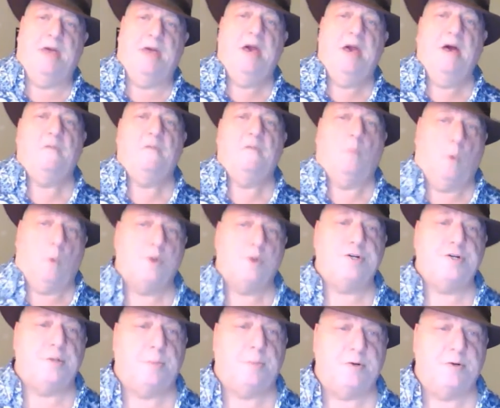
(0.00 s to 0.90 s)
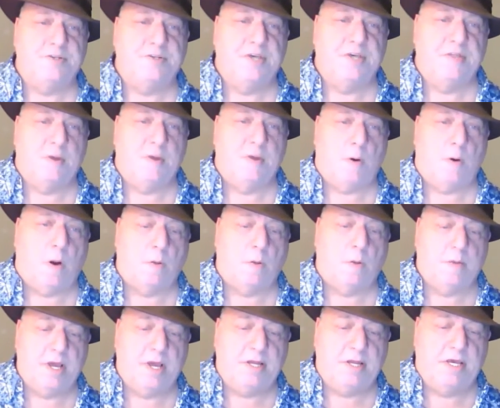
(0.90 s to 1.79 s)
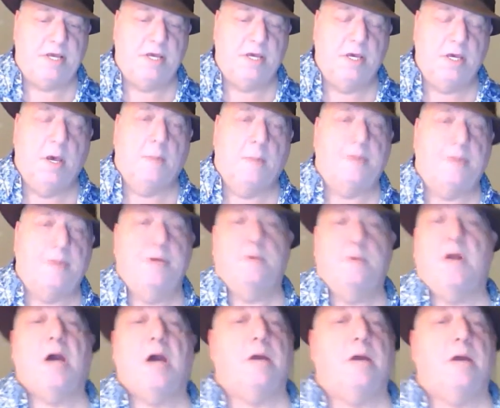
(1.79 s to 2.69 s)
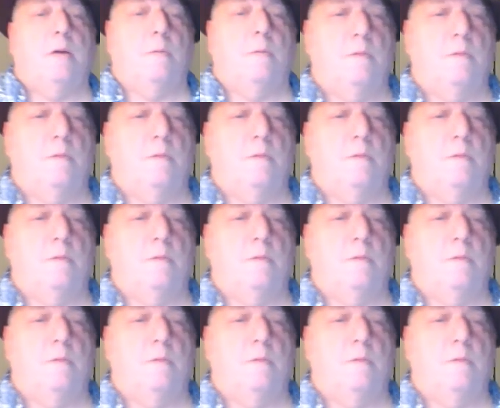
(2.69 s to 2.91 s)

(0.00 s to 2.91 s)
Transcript: They have worshipers in there already, but you're not